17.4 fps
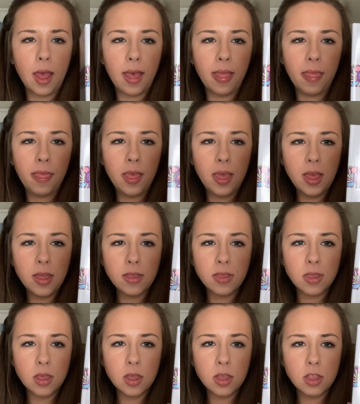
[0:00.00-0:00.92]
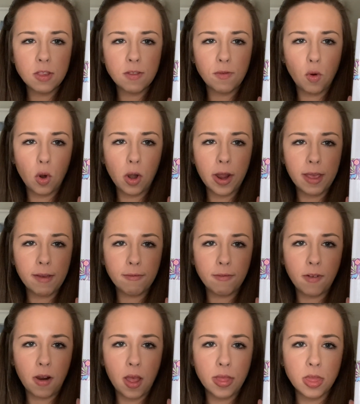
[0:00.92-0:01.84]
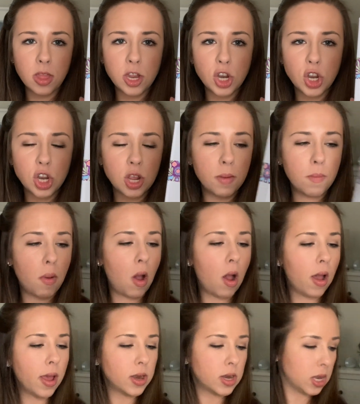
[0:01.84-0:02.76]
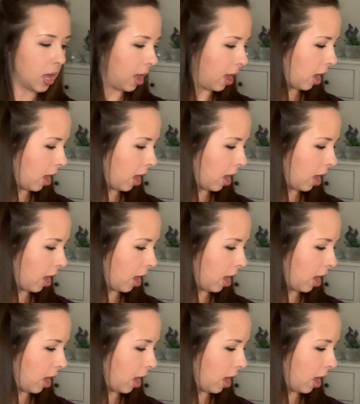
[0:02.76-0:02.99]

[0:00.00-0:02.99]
and this is for a friend that she bought.